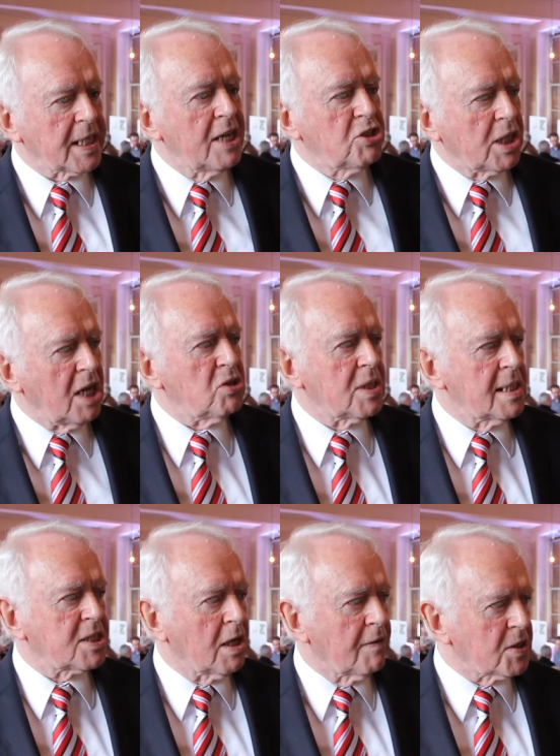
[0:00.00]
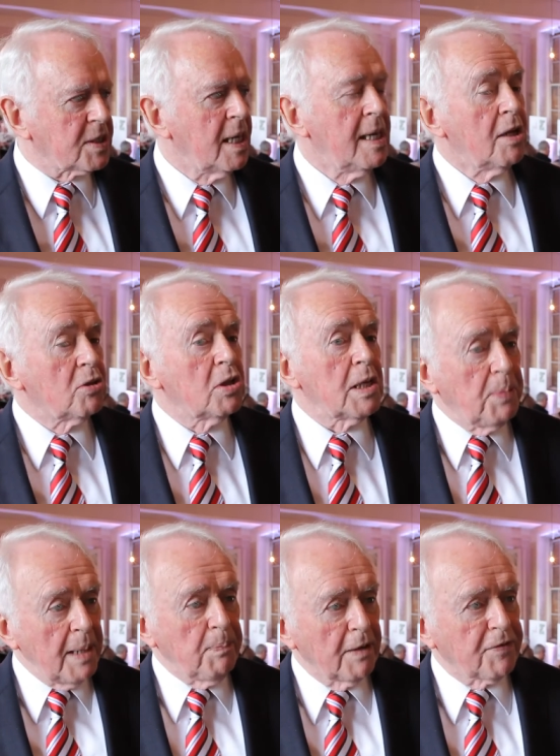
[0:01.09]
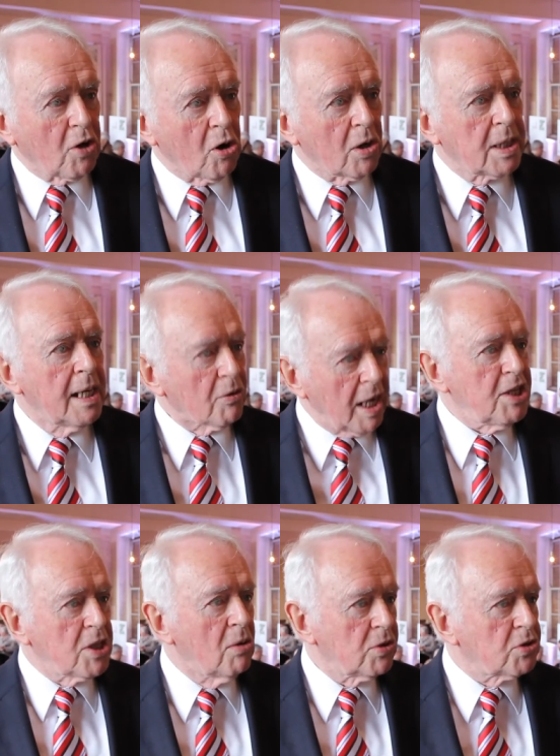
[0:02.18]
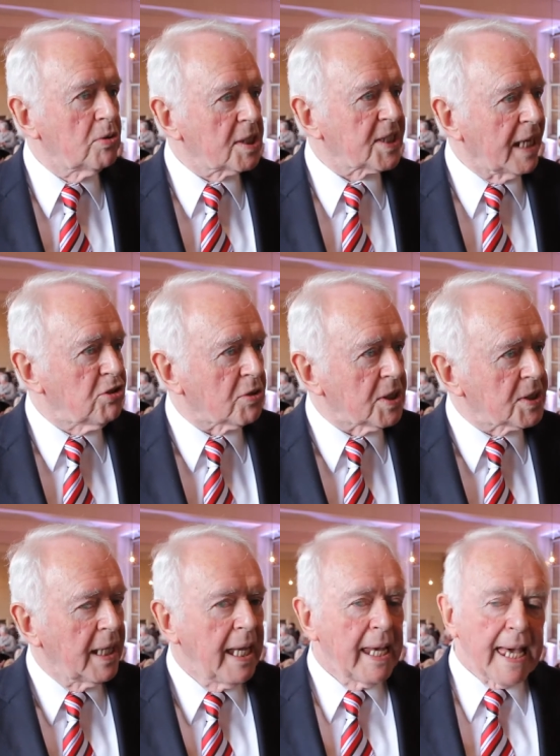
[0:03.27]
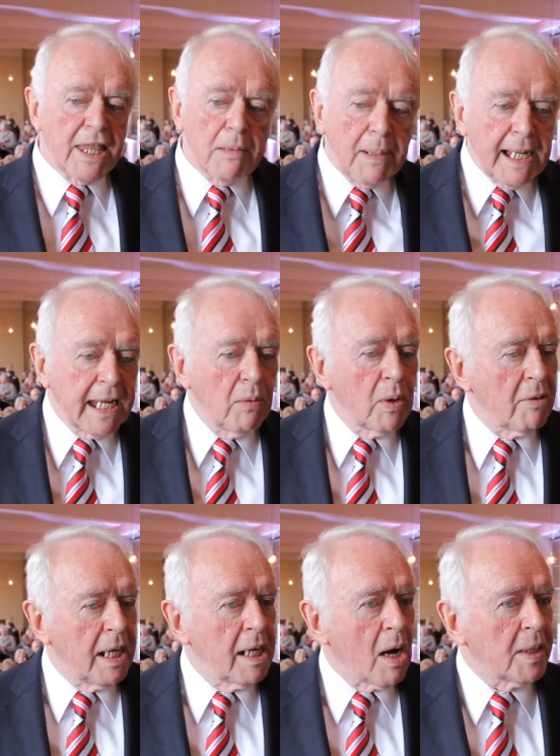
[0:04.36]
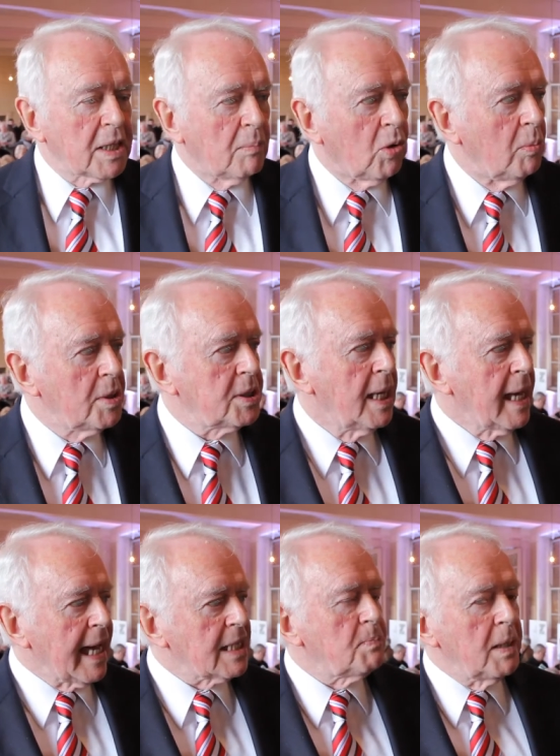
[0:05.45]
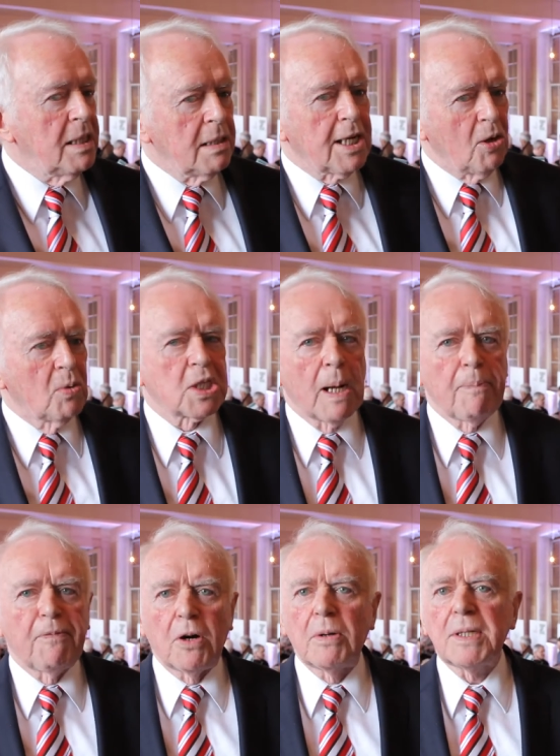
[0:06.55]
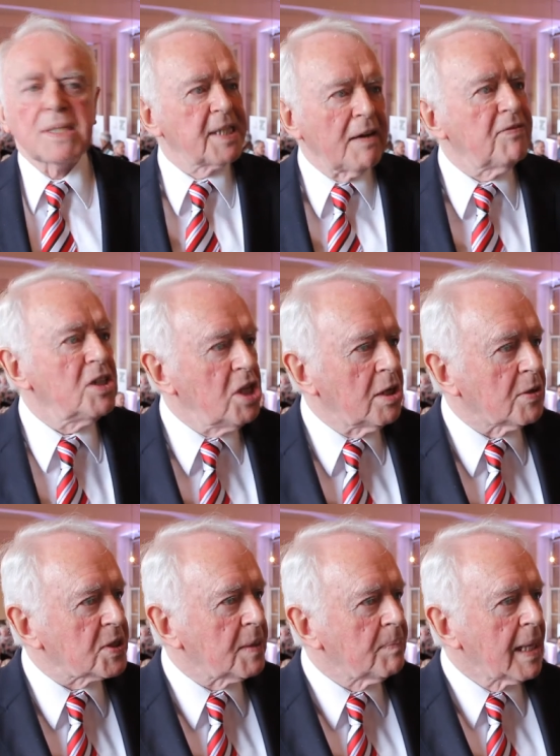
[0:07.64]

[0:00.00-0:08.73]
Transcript: educational service, to the people of Cork right down through the centuries. And the building we're in now at the moment has been closed up for 7 years,